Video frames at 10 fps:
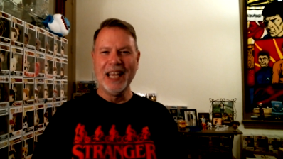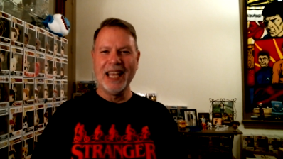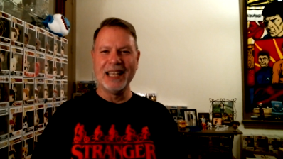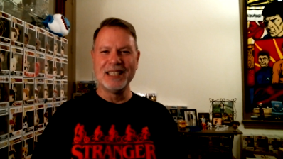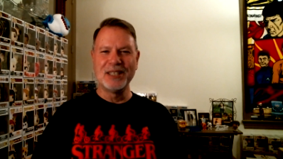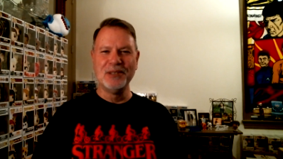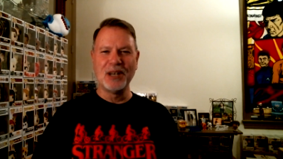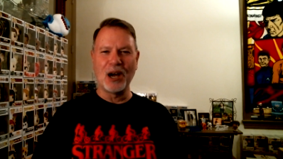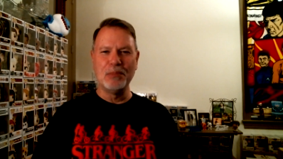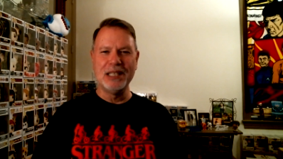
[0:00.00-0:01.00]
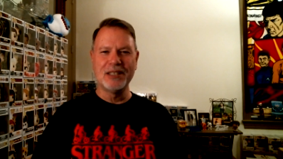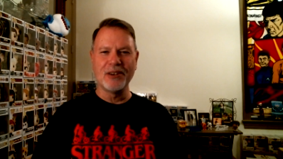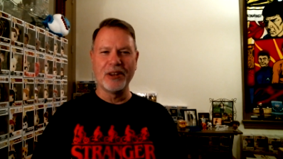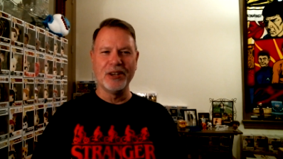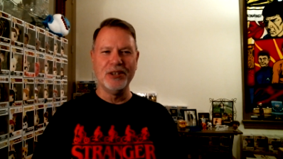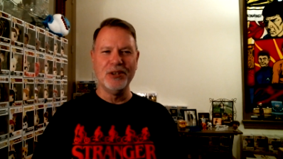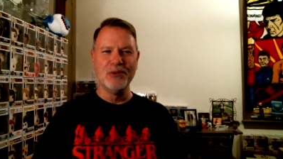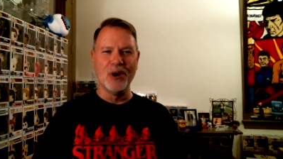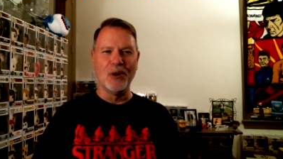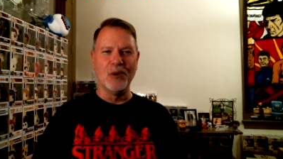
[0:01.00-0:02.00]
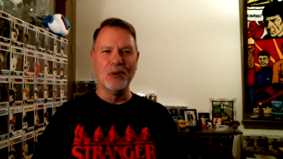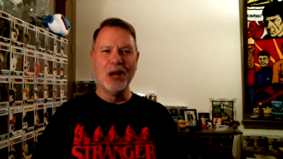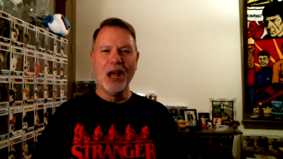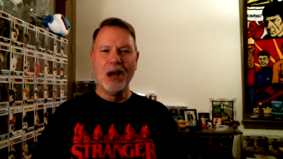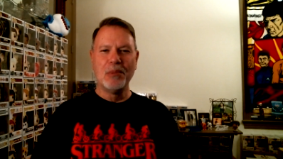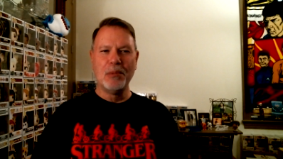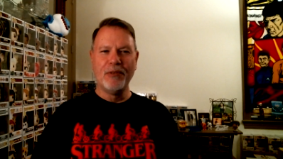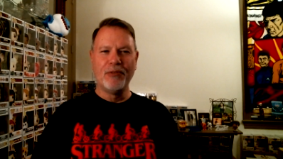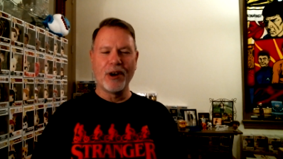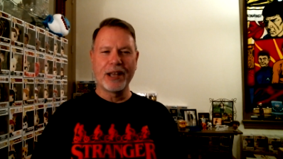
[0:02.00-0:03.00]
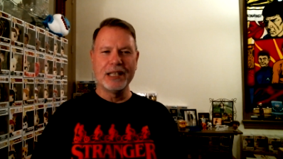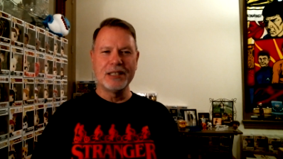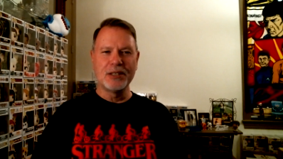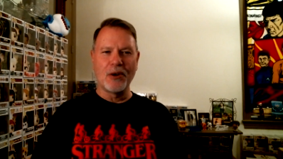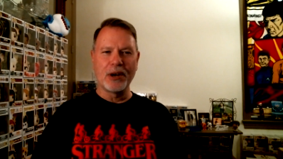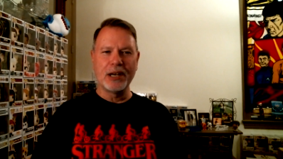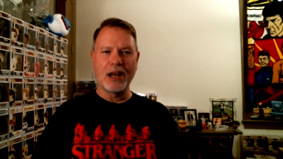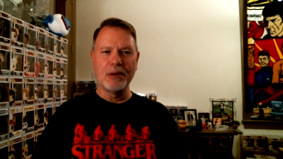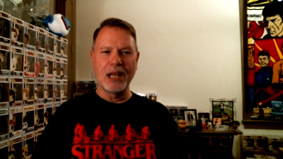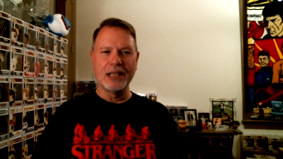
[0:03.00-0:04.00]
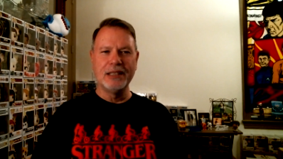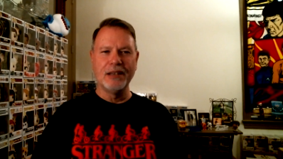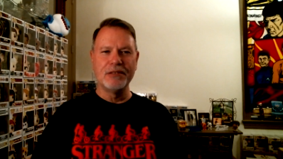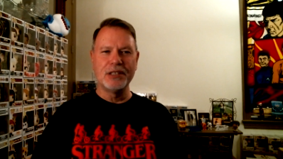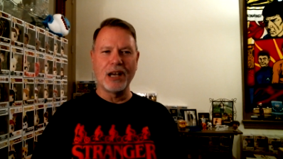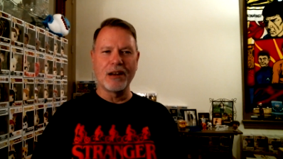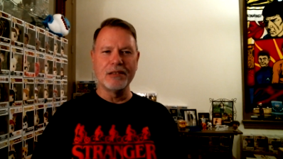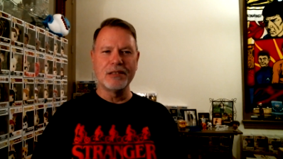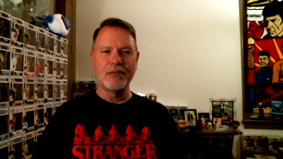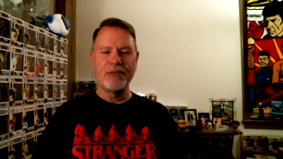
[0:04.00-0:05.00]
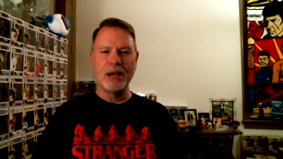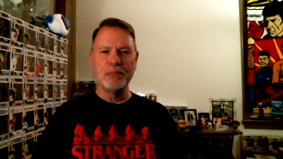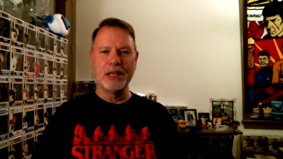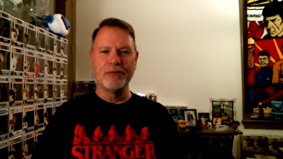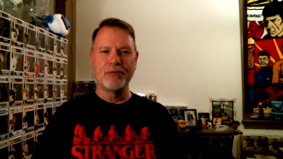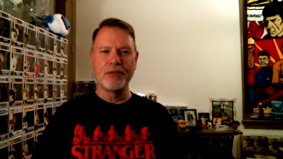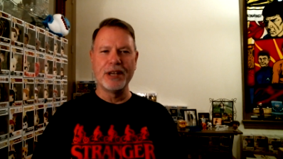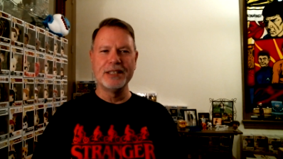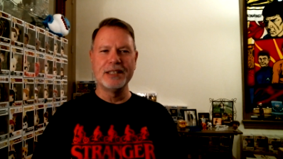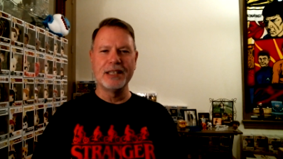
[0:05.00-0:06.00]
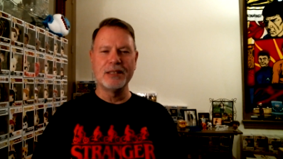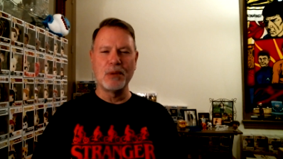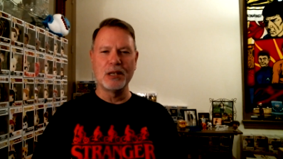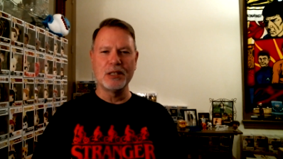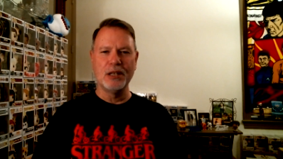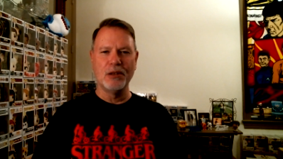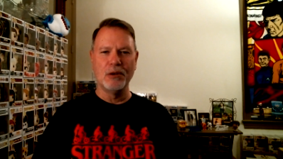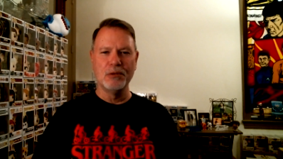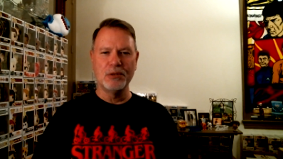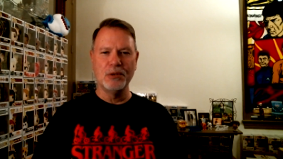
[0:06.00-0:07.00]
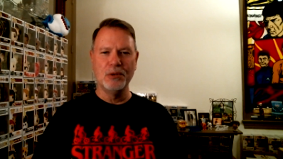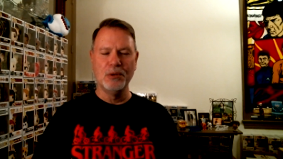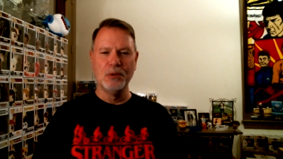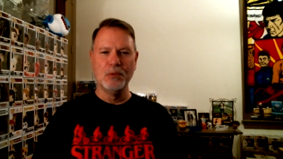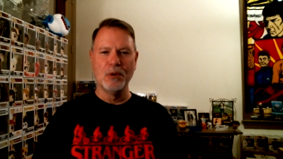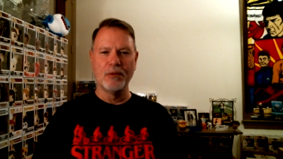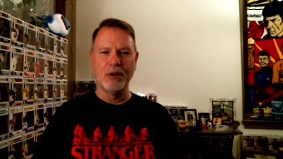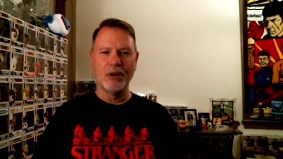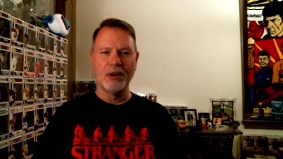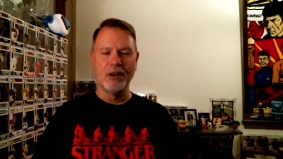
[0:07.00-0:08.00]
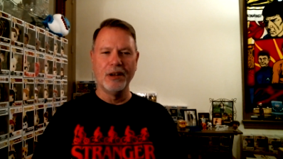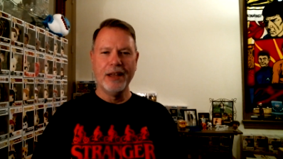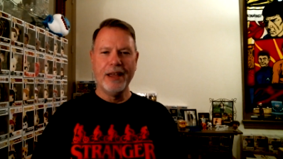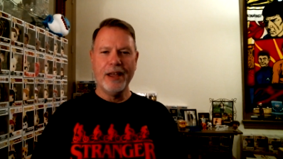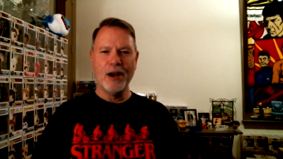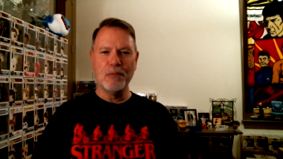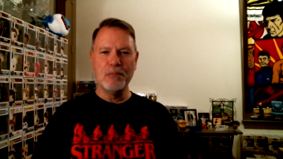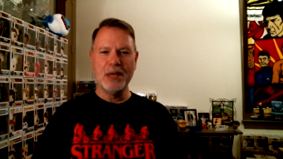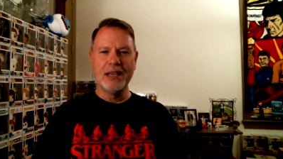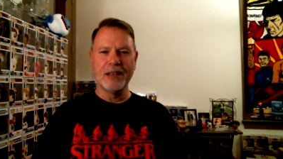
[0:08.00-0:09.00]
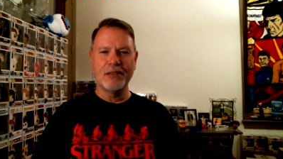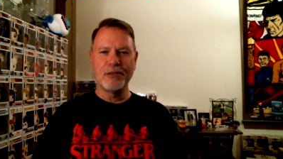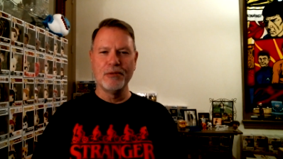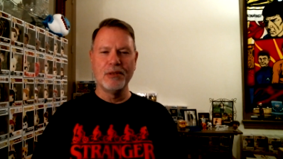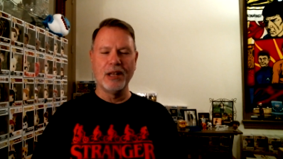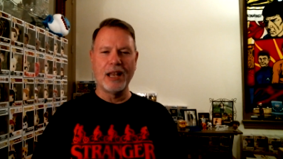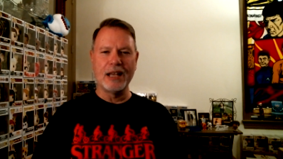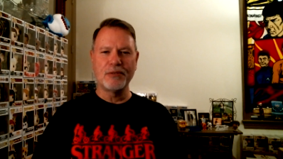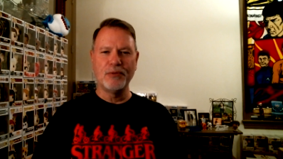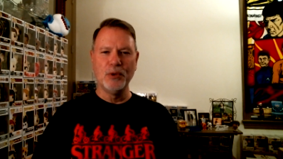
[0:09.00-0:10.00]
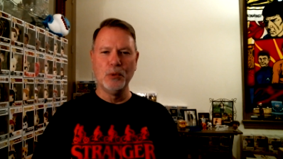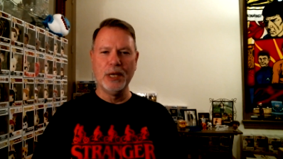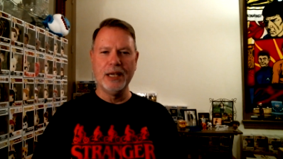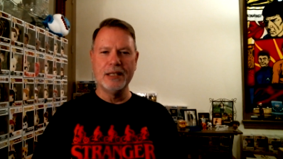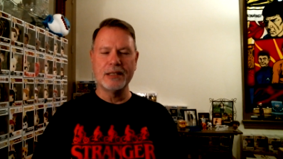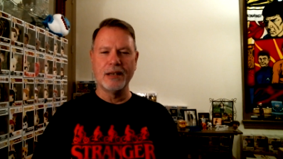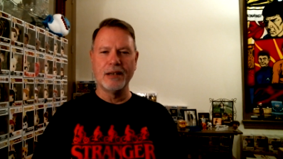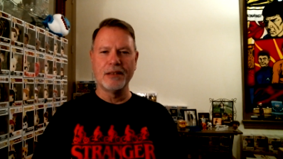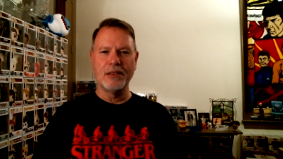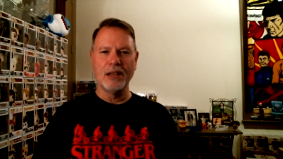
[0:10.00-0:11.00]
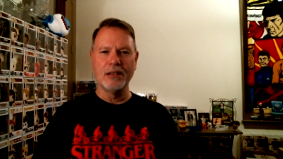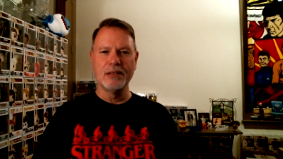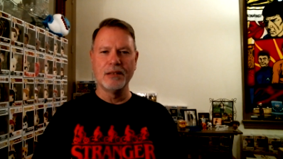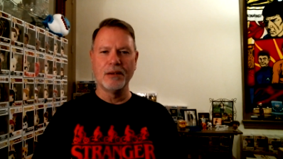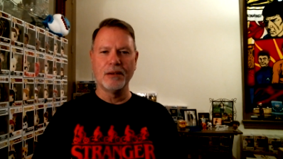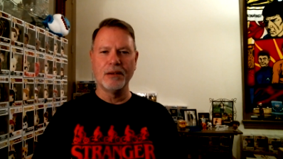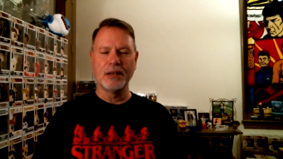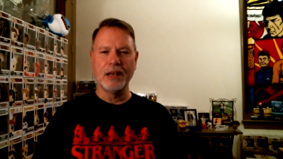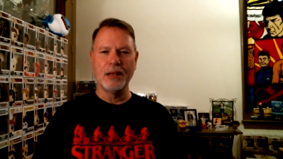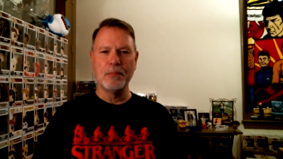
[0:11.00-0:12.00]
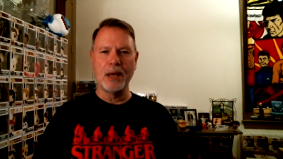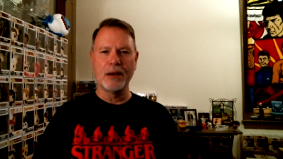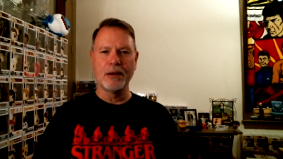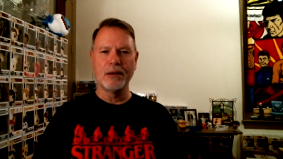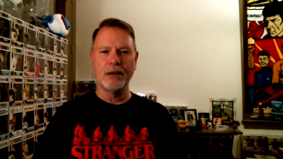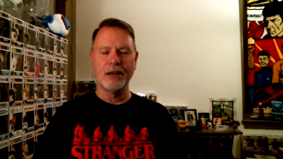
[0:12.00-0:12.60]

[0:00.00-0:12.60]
And soon I'll be starting a new goal. But before I get started, I would like to give shout outs to family and friends, especially those who were uh, helped me get through the last few weeks. Uh, things are, are, getting better.